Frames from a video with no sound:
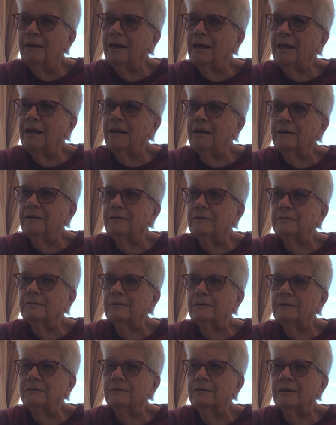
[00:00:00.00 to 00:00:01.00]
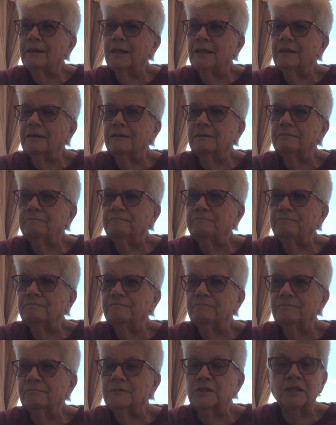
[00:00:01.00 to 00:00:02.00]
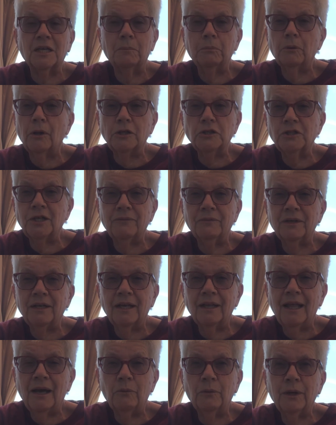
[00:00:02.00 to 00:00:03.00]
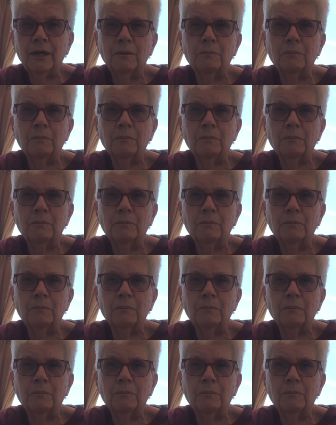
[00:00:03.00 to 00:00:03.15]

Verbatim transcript: and then skip lunch every day that week,